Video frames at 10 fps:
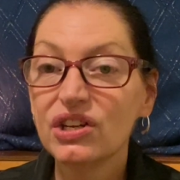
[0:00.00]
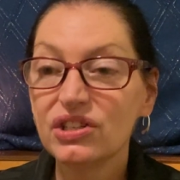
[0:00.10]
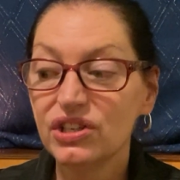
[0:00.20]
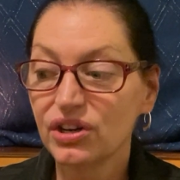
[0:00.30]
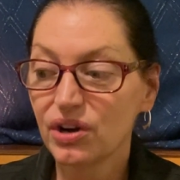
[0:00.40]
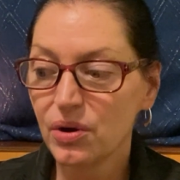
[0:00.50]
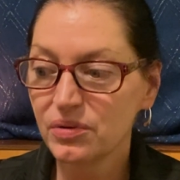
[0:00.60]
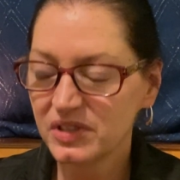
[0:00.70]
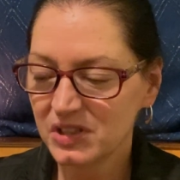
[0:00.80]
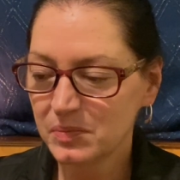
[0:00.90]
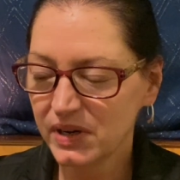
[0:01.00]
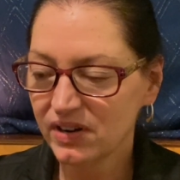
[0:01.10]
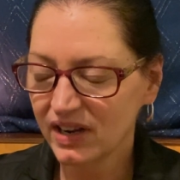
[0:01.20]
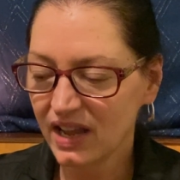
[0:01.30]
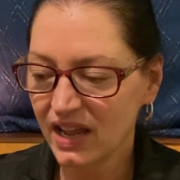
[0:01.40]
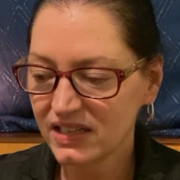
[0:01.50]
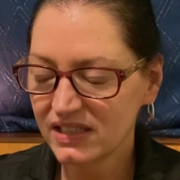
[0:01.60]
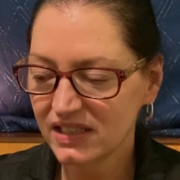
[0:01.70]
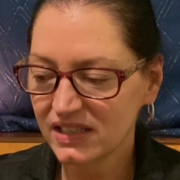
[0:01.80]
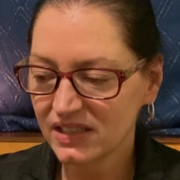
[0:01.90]
to your own spirit
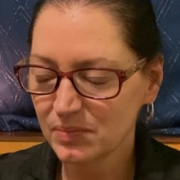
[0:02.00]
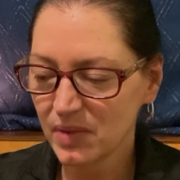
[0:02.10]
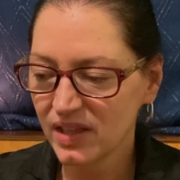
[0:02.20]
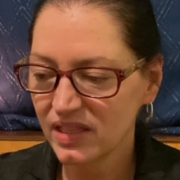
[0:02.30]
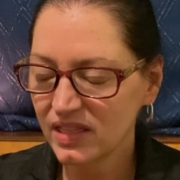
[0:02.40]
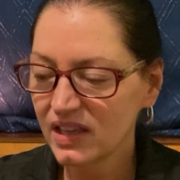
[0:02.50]
guides this month.